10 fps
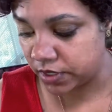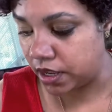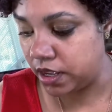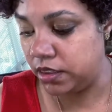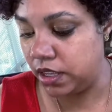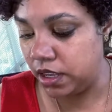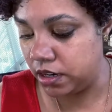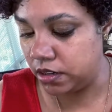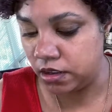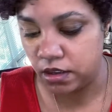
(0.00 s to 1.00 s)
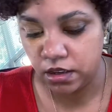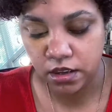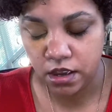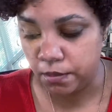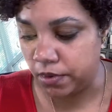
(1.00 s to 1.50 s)
and then
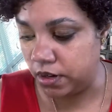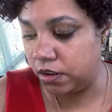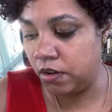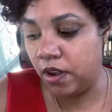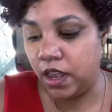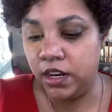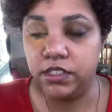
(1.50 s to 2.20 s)
I'm going to go ahead and